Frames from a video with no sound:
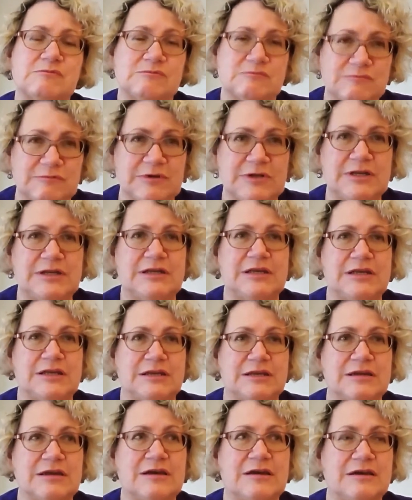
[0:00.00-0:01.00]

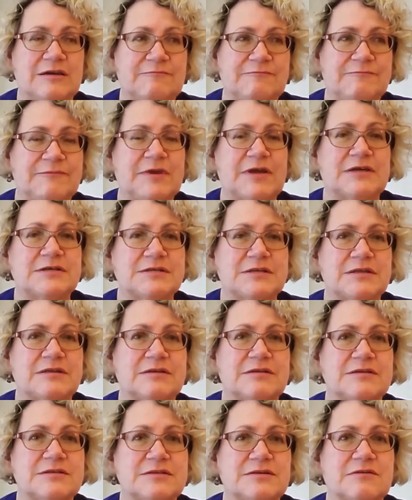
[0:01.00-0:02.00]
reading
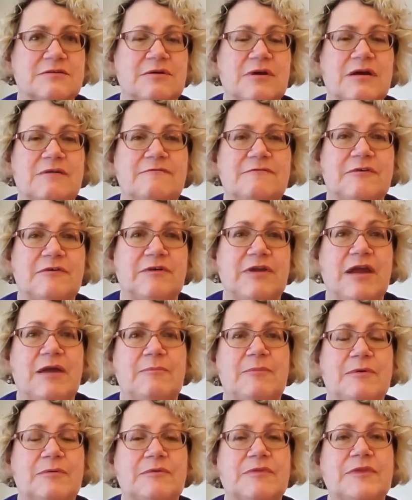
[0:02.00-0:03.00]
excellent, so I'm very
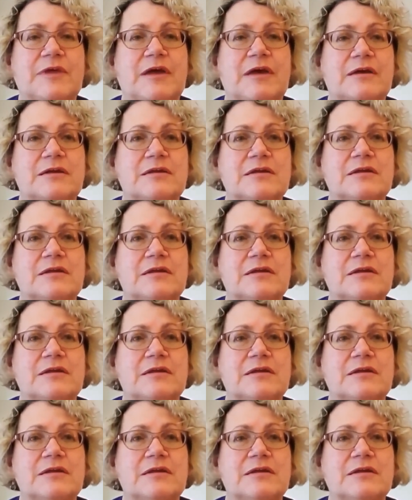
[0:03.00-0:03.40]
happy with that.